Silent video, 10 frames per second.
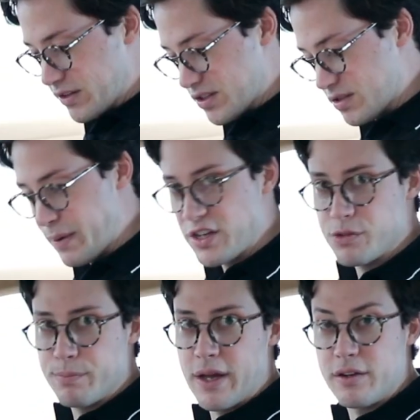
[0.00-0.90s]
the
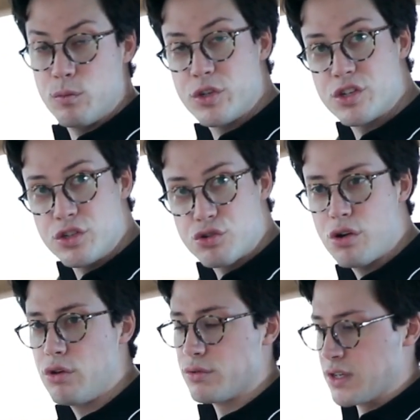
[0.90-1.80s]
suspension button, which
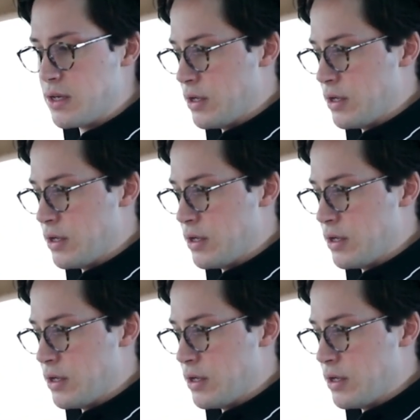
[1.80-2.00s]
controls